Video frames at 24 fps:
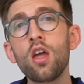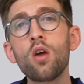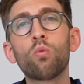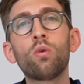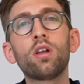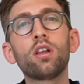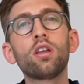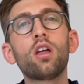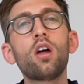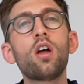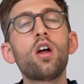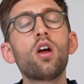
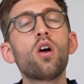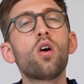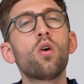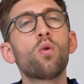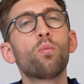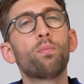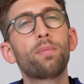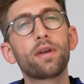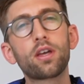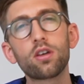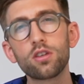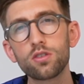Well,
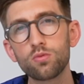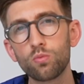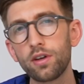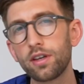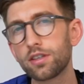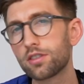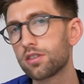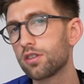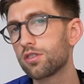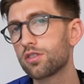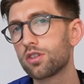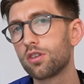because we're
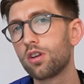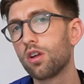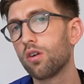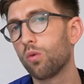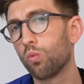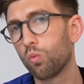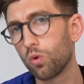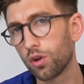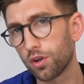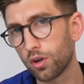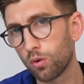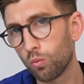such a
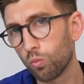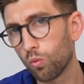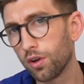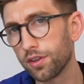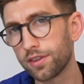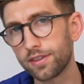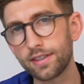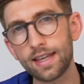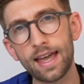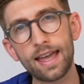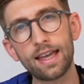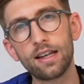
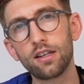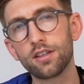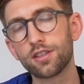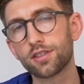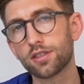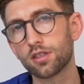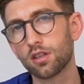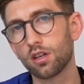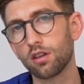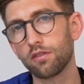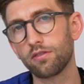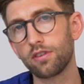one-on-one -on -one tailored
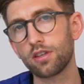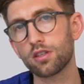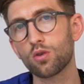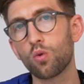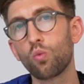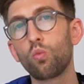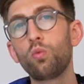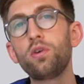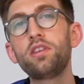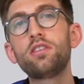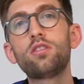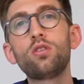service,
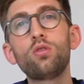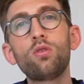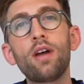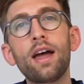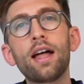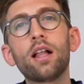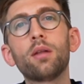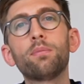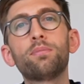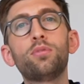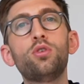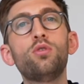we do
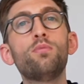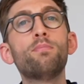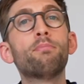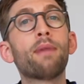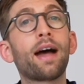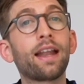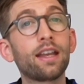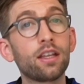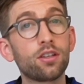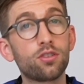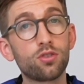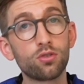help you
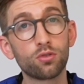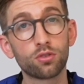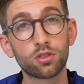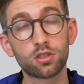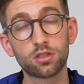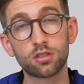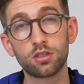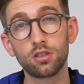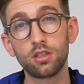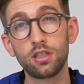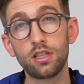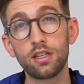manage your
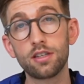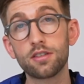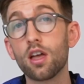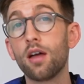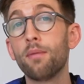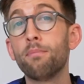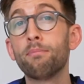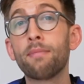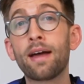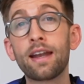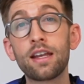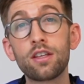studies
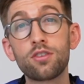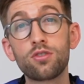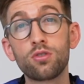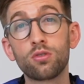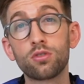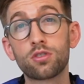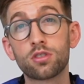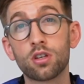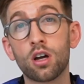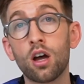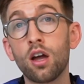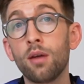and manage your
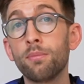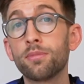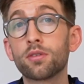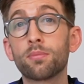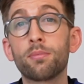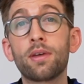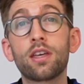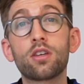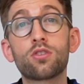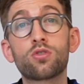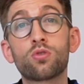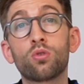time to
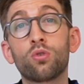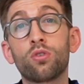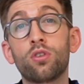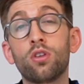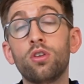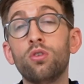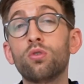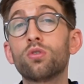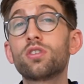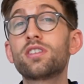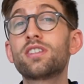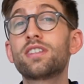make sure that
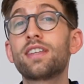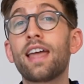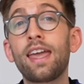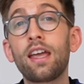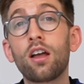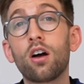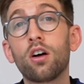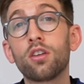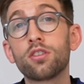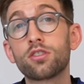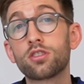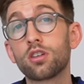you're staying on